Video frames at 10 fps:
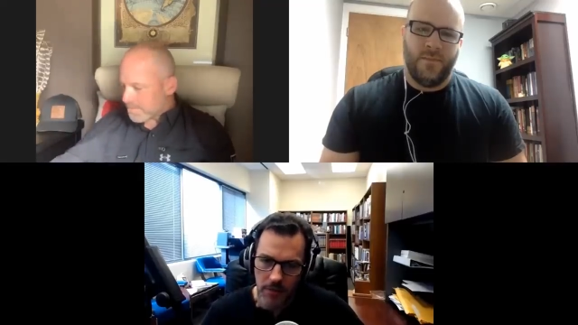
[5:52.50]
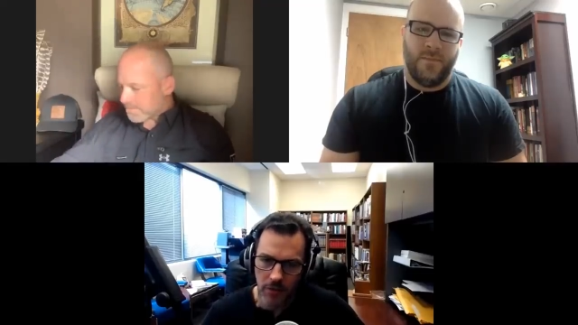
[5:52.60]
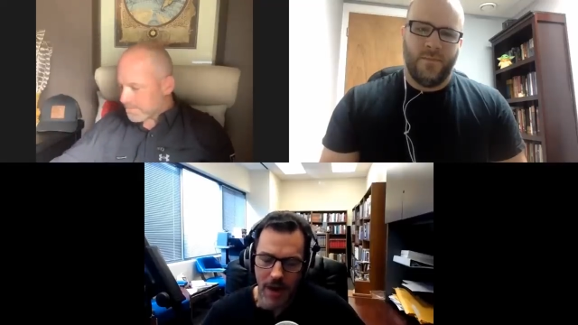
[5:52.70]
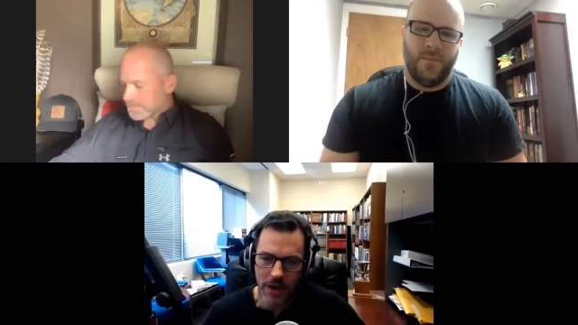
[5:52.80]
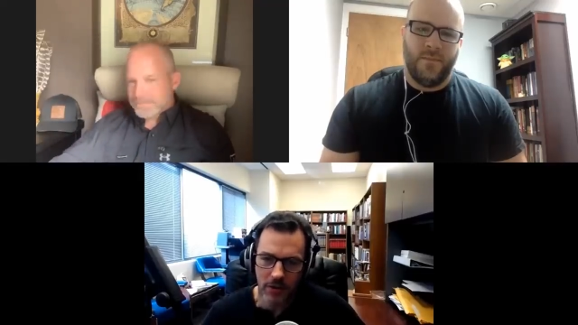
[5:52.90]

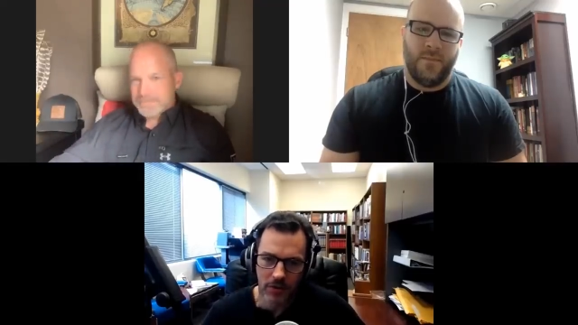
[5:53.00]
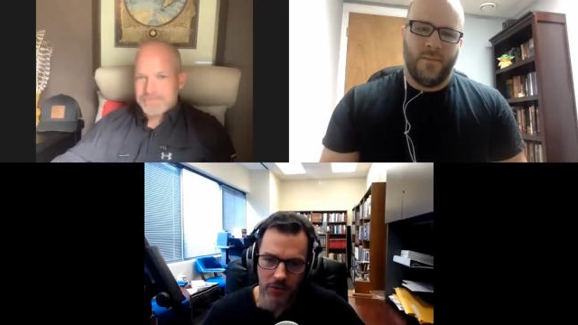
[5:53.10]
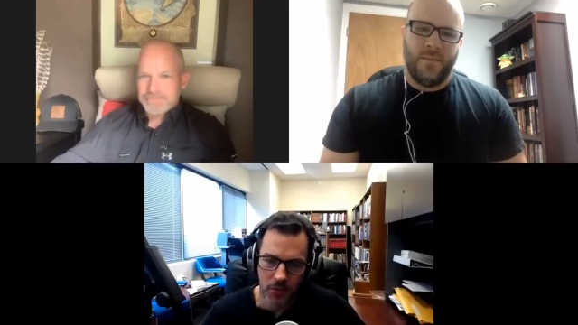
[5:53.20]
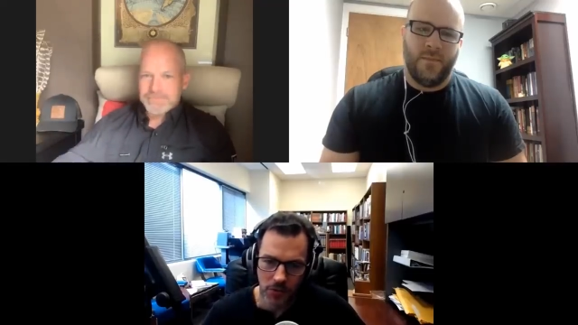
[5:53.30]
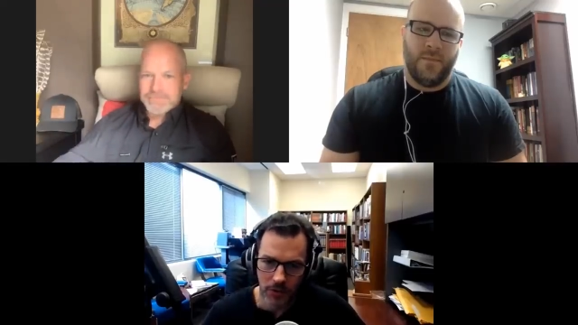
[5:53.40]
Speaker 1: grammatical
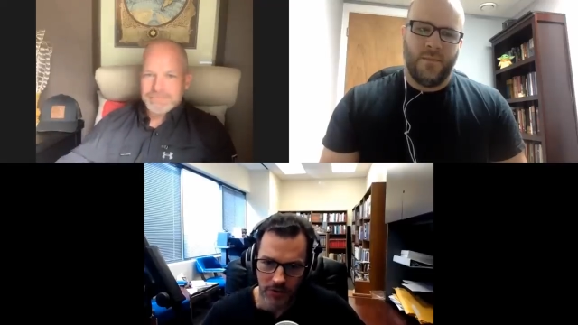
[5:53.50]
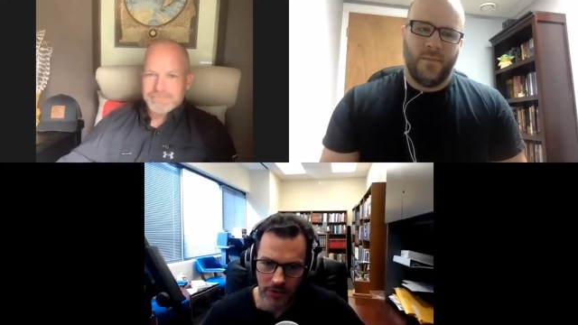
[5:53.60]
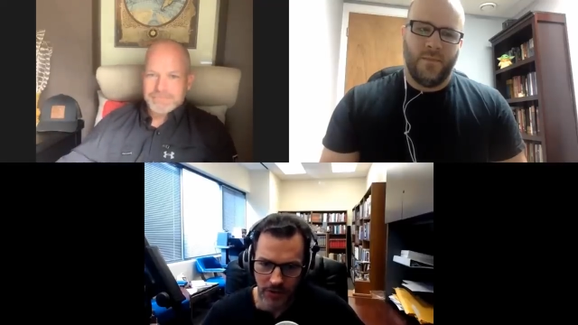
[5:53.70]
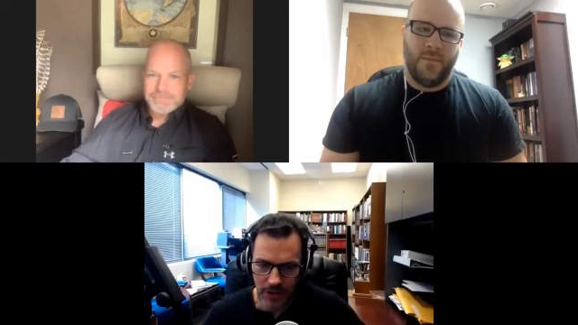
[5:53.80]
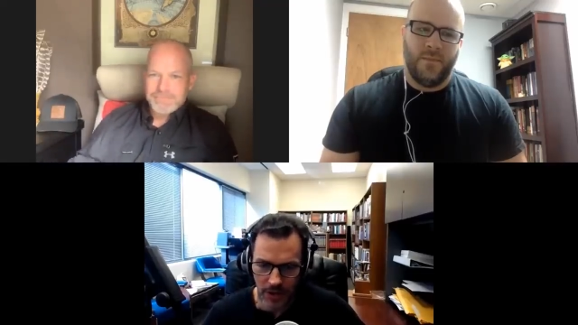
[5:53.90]
historical is a
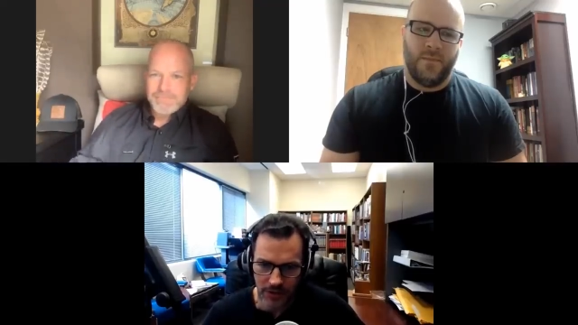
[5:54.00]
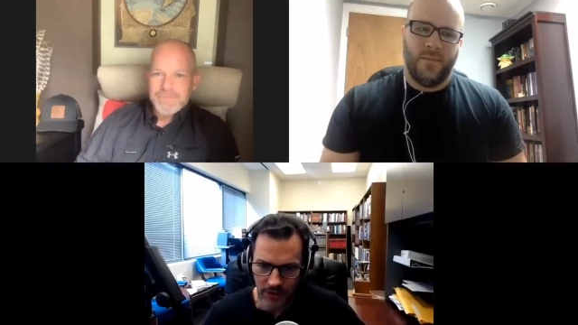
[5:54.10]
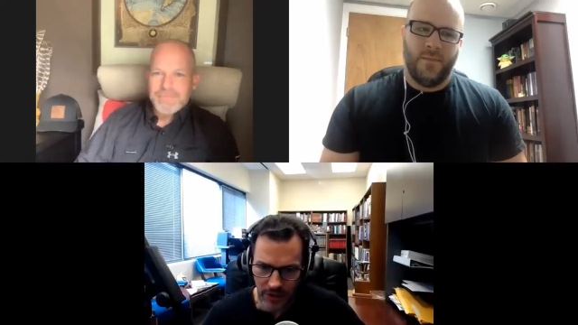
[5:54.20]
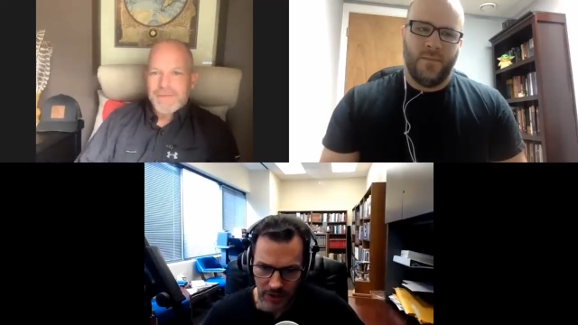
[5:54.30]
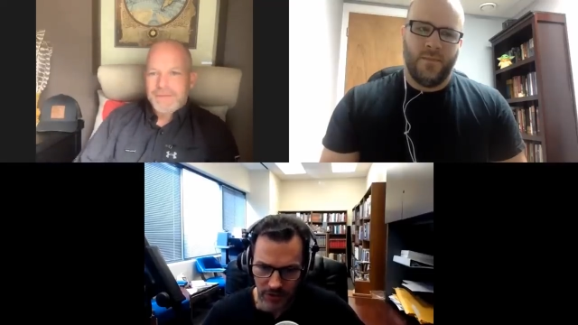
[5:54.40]

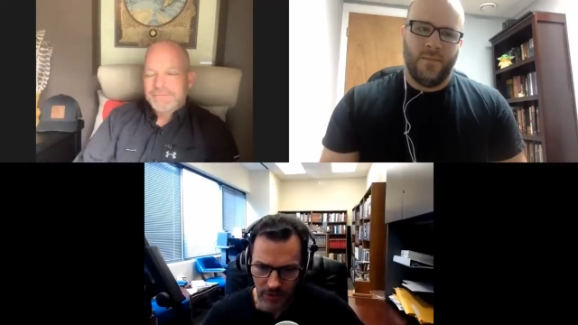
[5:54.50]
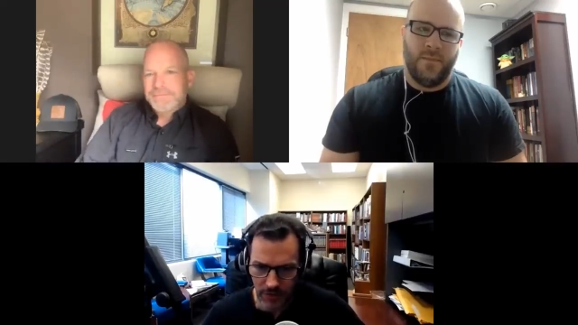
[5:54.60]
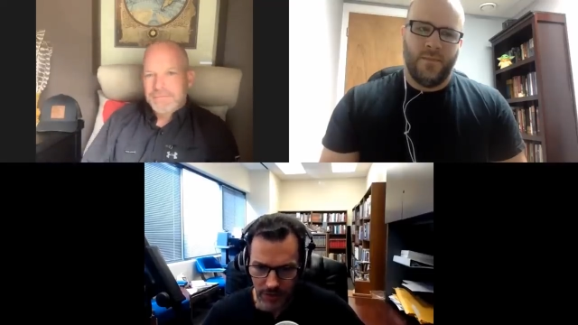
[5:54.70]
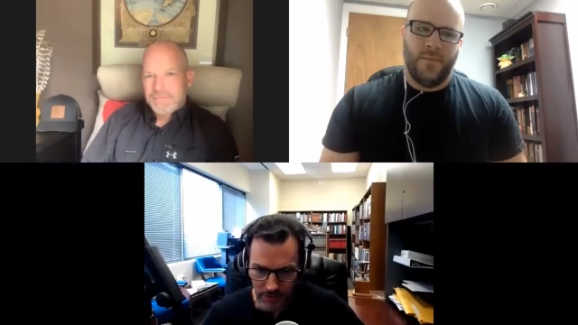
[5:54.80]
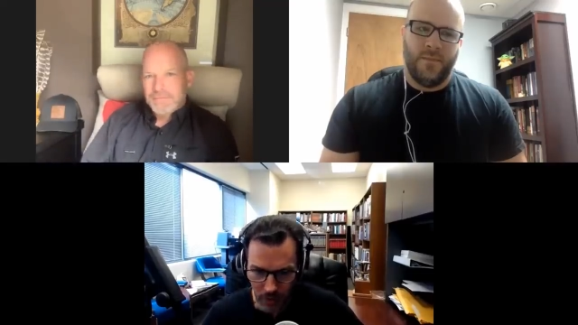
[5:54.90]
theologically
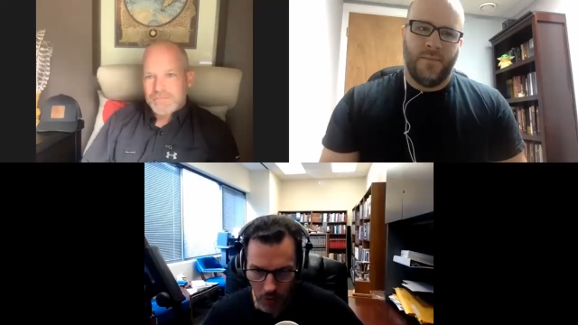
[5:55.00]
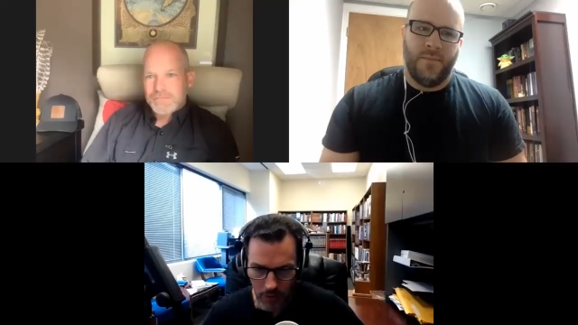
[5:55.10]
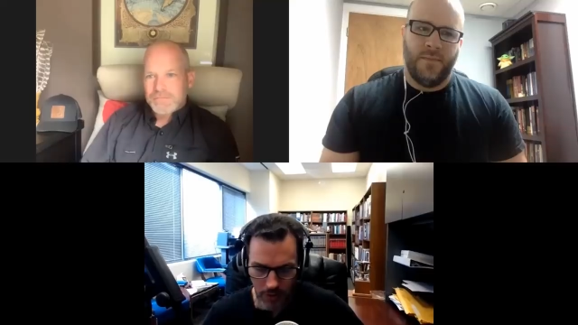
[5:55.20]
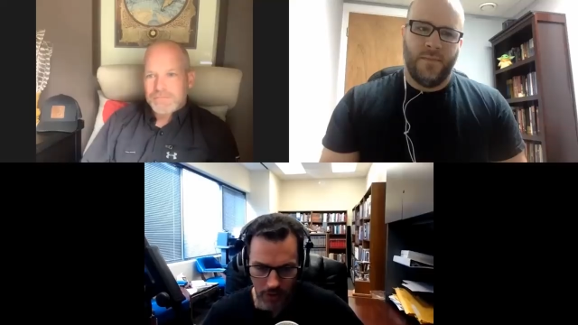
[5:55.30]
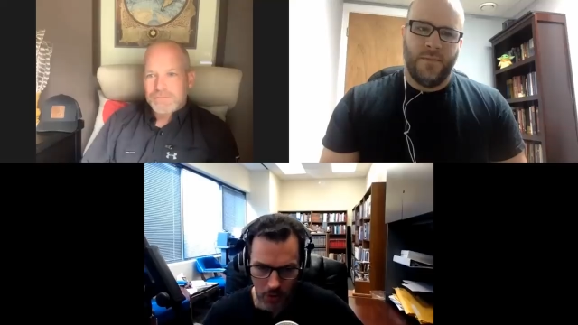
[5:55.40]
conservative to-
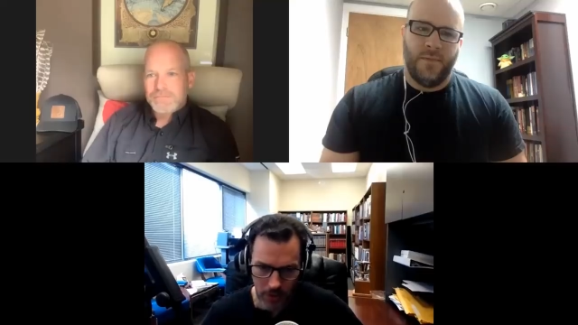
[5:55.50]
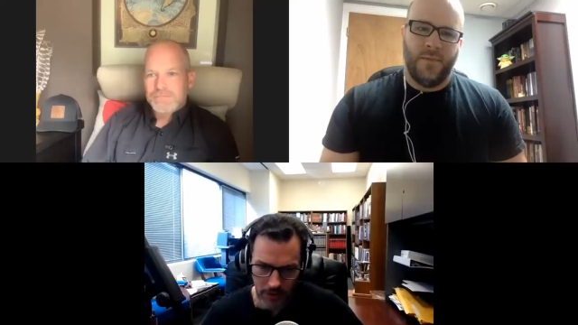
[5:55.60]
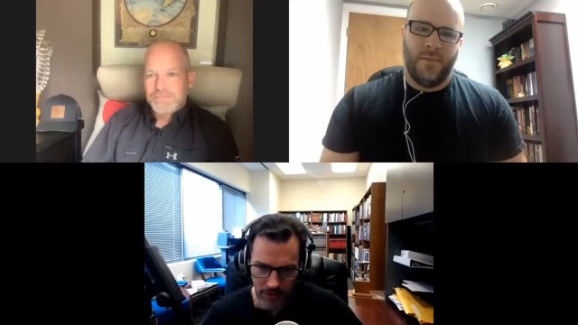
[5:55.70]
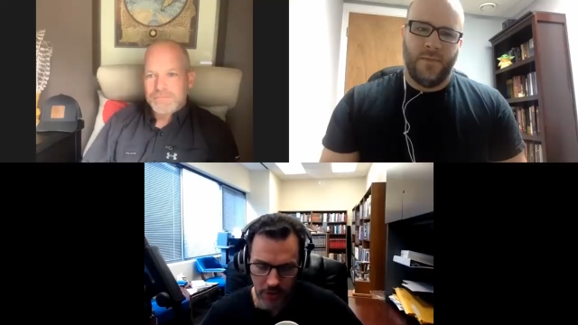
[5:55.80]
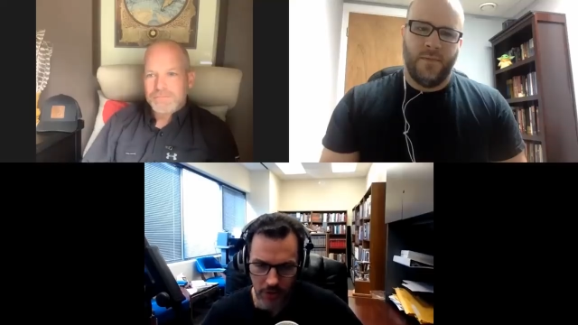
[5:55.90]
coined
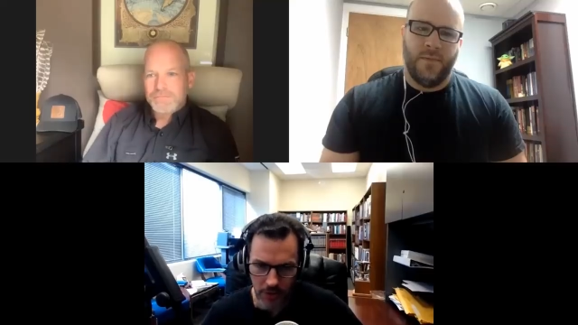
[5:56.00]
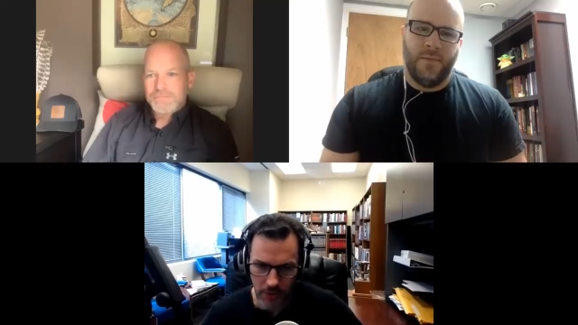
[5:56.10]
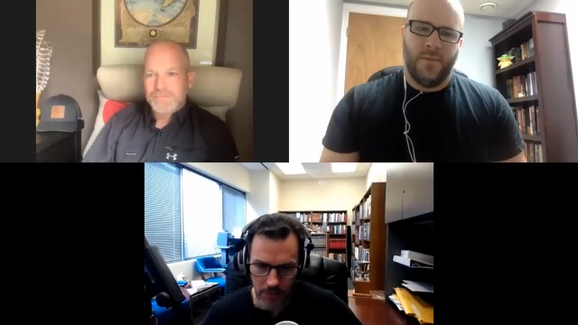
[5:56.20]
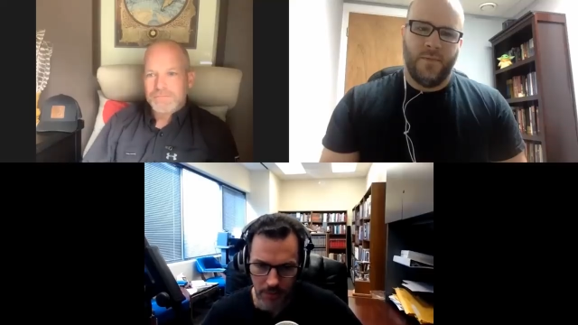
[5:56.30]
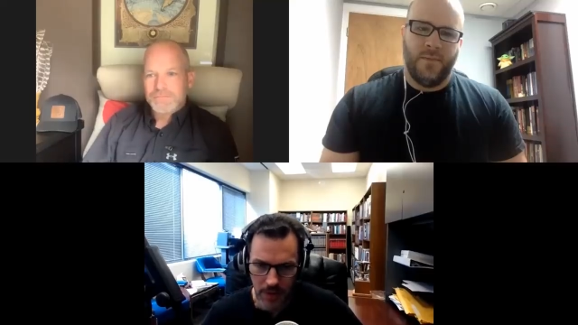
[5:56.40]

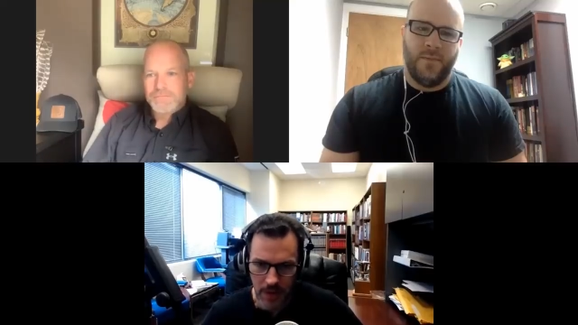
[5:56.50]
term